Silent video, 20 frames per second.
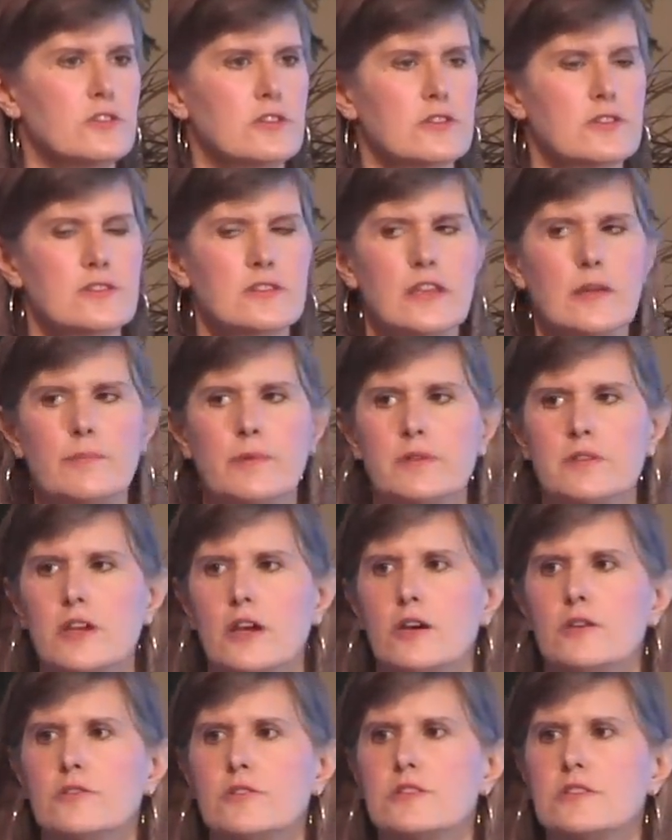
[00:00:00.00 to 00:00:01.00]
You can skip a
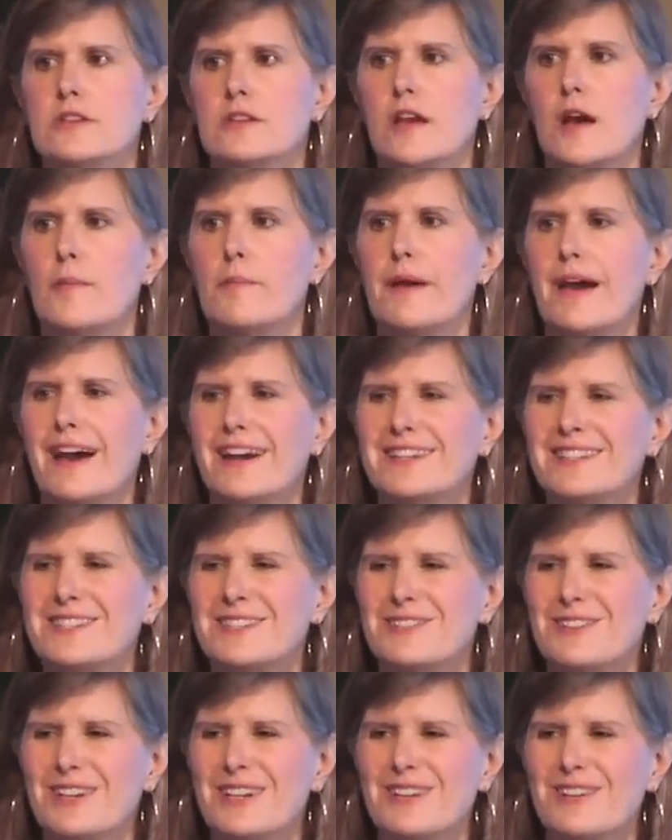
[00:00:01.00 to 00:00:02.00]
dose and come back
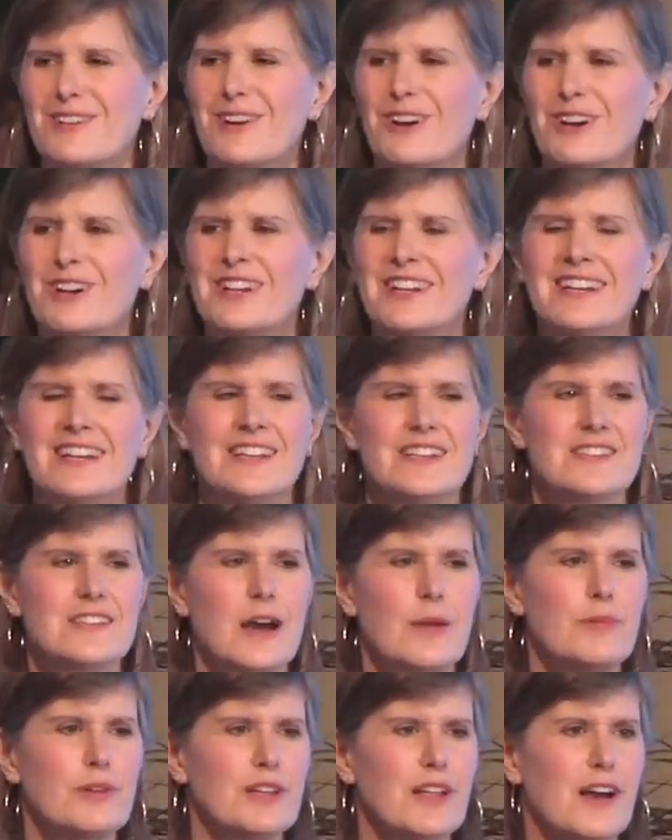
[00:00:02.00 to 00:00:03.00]
to it, or
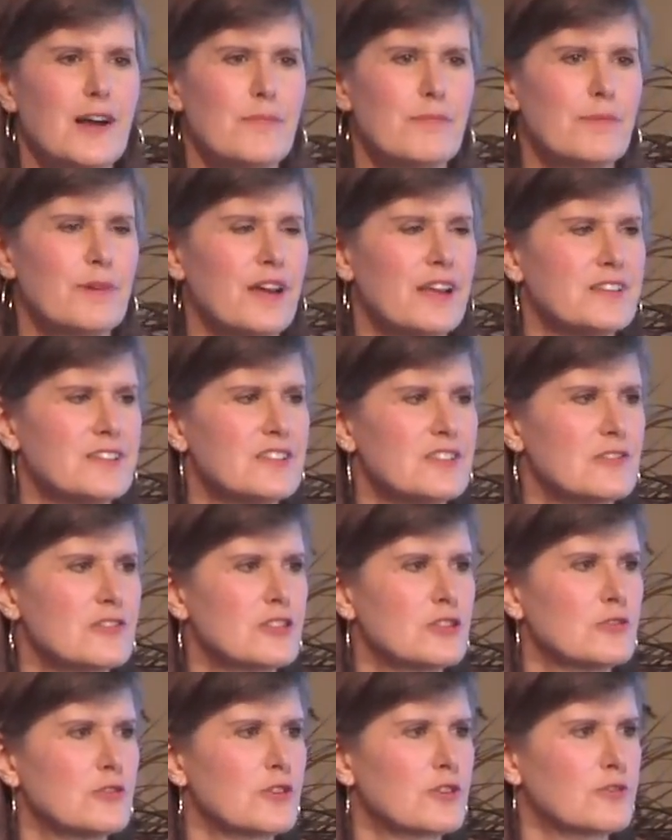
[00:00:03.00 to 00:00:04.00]
double up and do
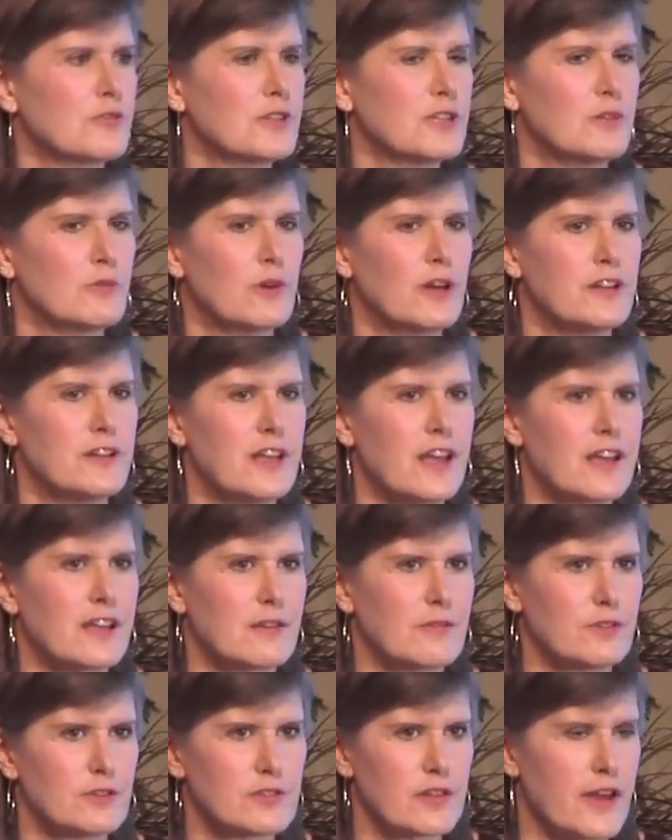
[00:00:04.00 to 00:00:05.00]
2 or 3 in one day
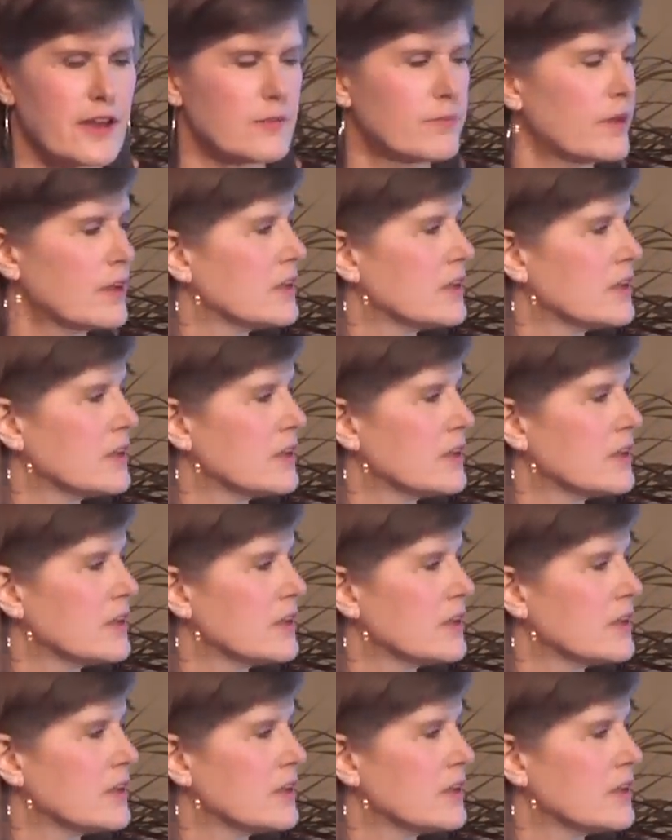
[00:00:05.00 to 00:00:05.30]
if you like.